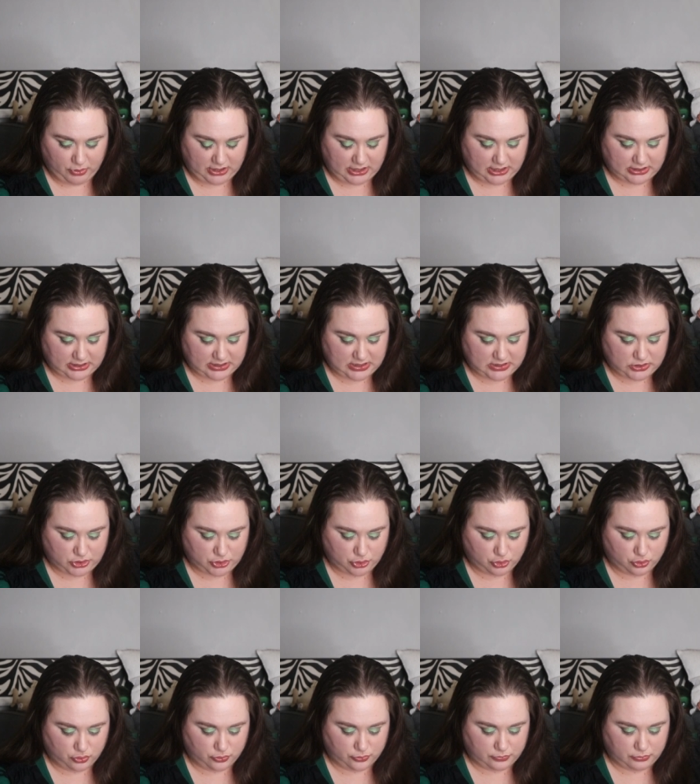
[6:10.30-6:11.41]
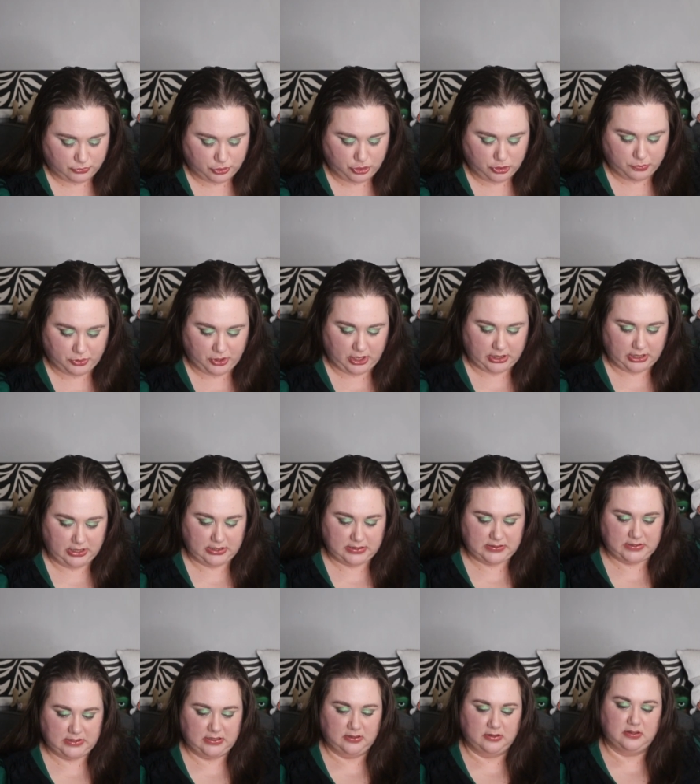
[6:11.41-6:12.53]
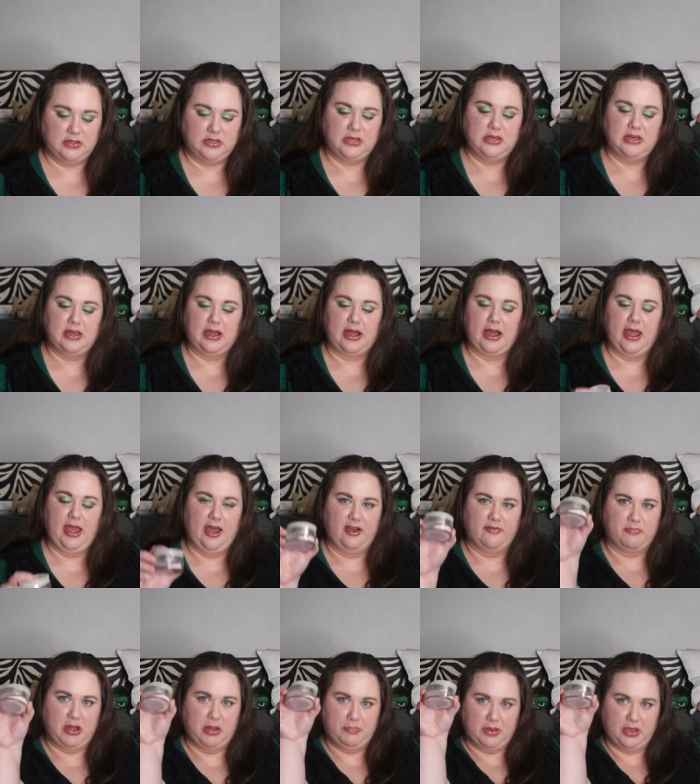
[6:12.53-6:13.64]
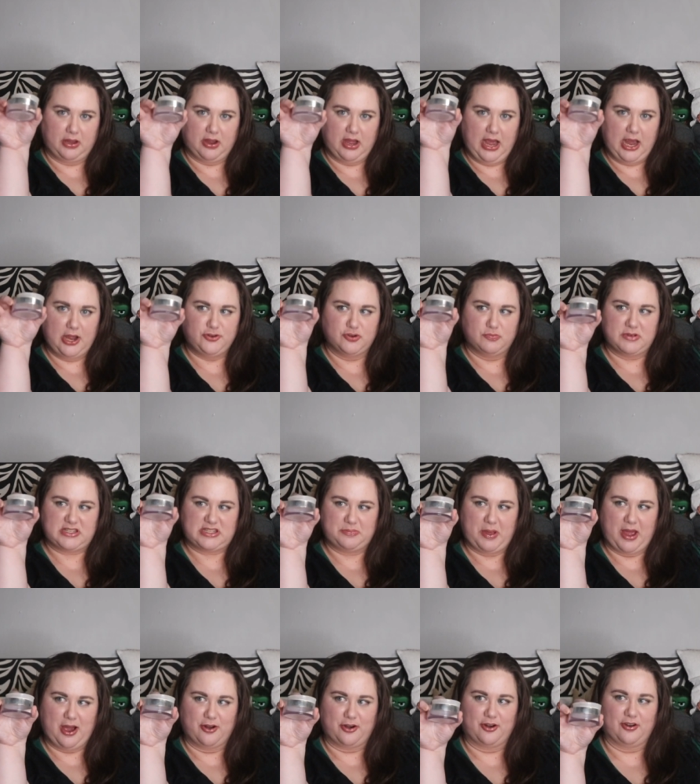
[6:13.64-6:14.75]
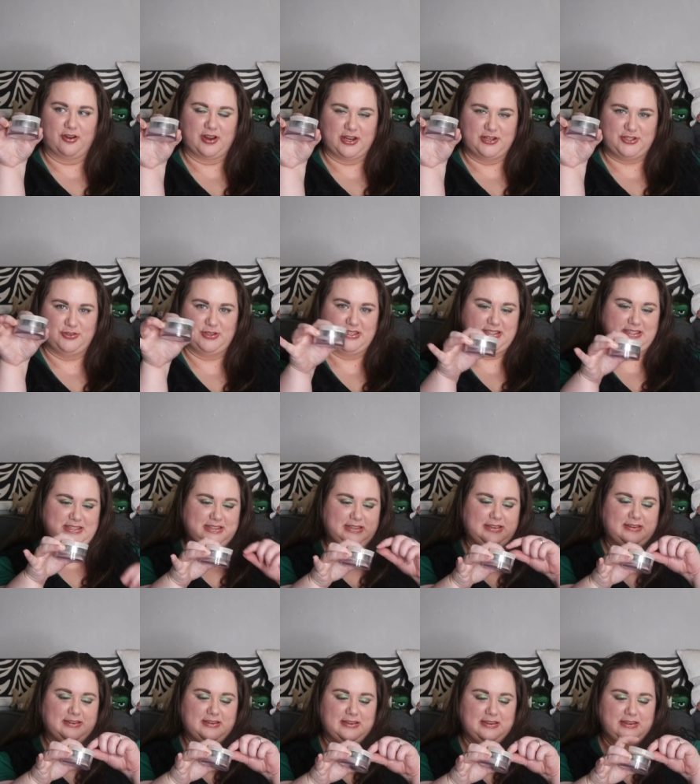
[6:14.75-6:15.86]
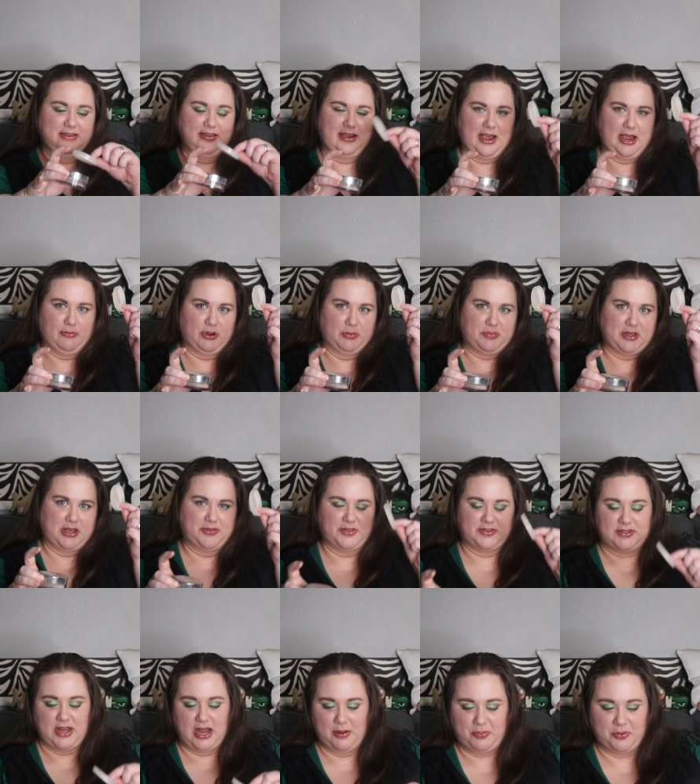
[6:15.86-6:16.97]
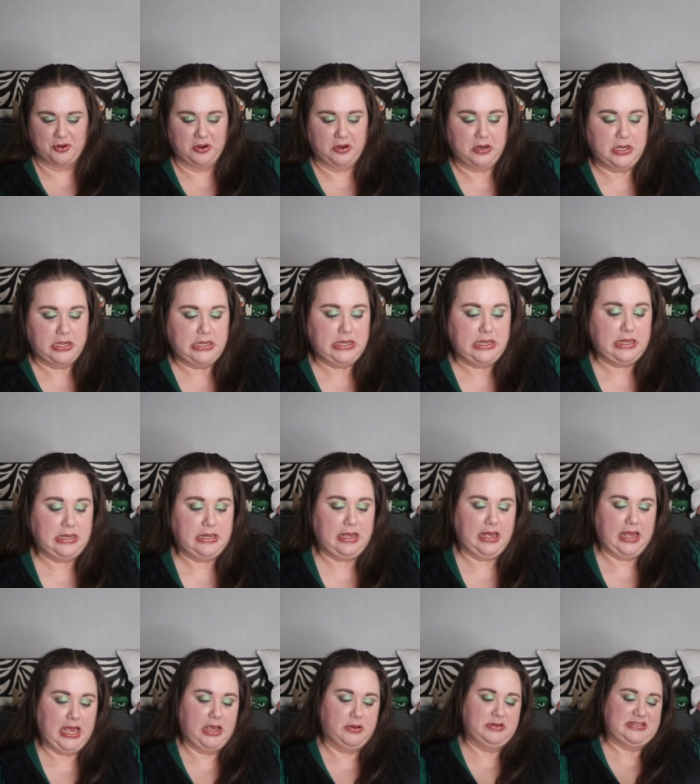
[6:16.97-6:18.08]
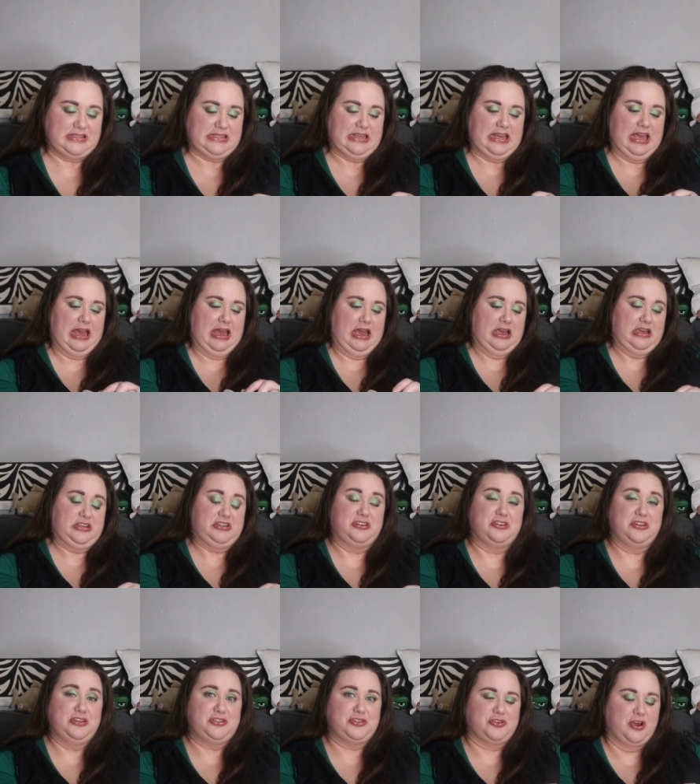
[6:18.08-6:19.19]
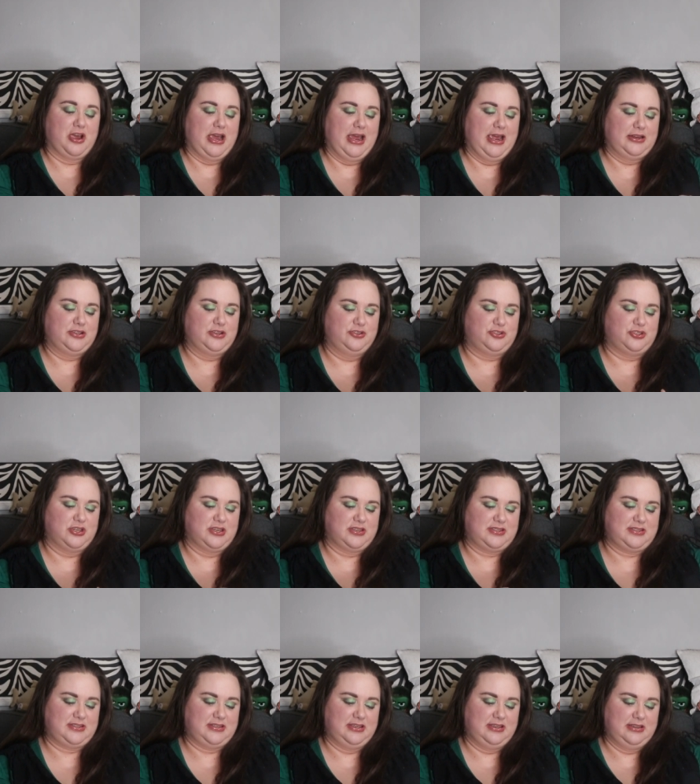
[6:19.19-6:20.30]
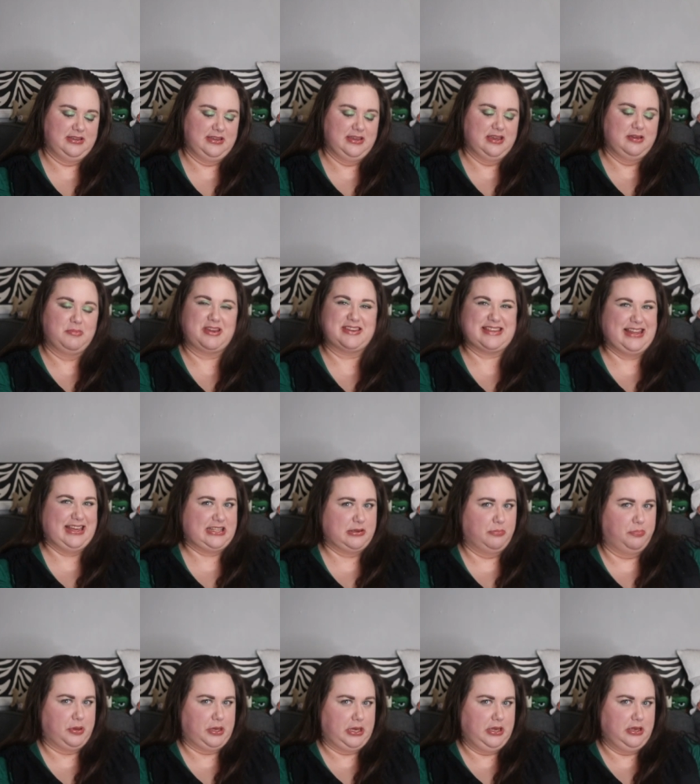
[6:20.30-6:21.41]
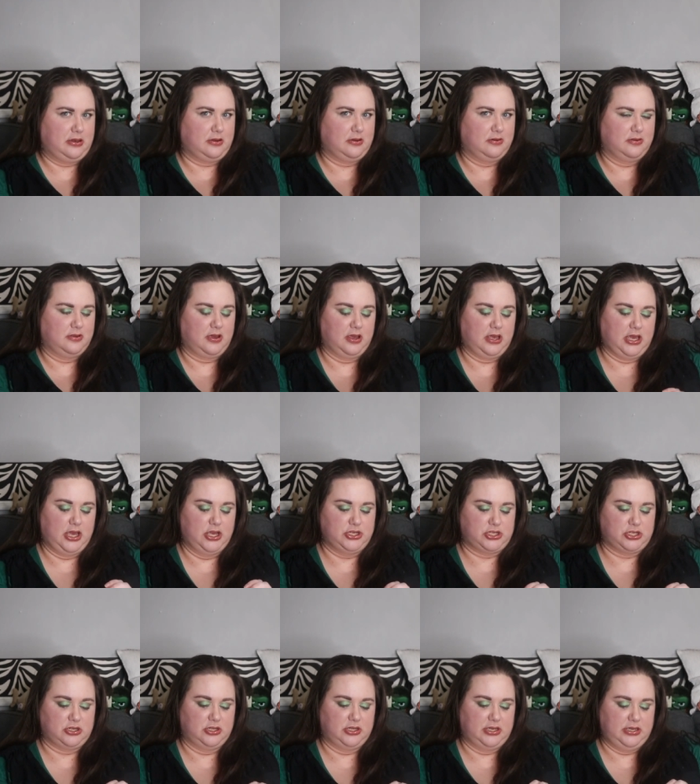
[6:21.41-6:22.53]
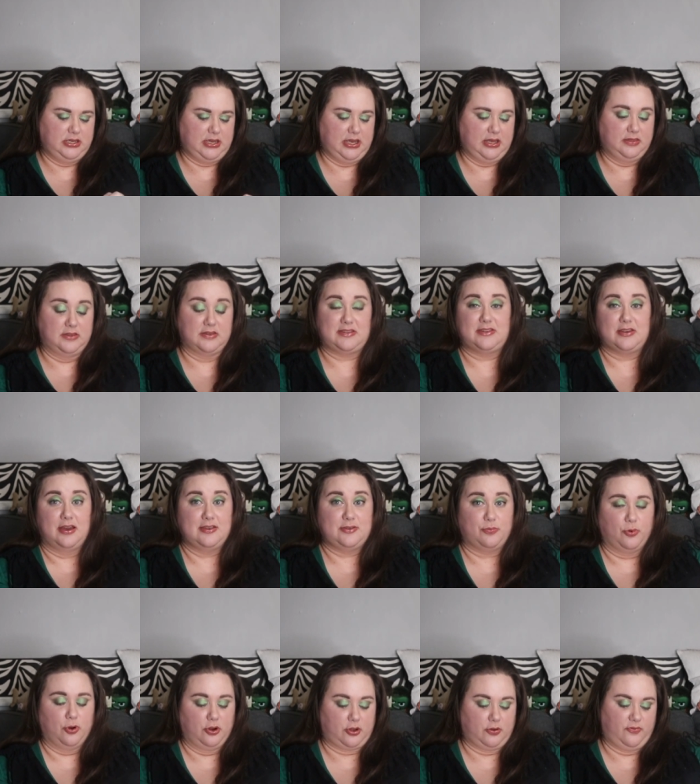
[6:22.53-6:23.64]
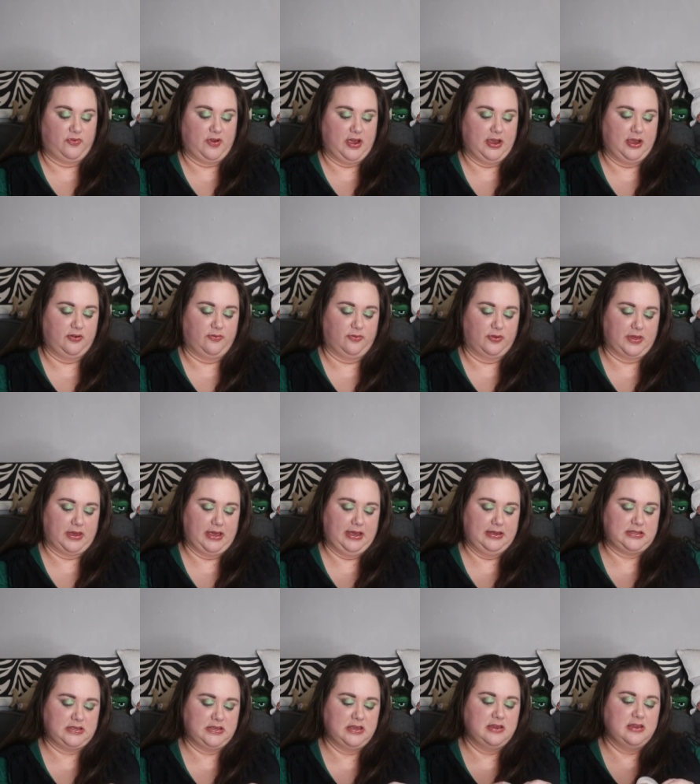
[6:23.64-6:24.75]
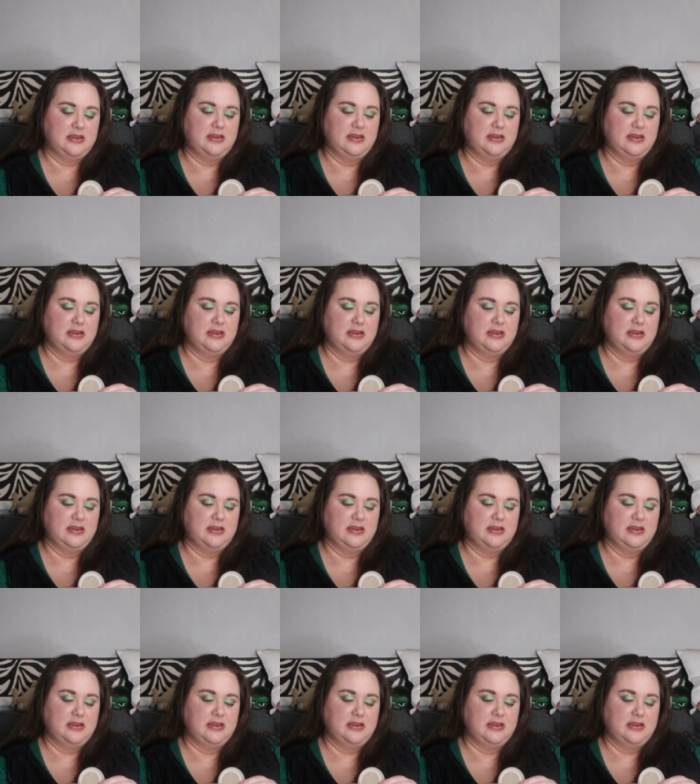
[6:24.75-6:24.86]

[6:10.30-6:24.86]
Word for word: we get into new products, I have my Becca Hydra Mist powder. As you can see, I ripped out the stopper. I was actually trying to just, because I like to bake occasionally, and this does work fine for that,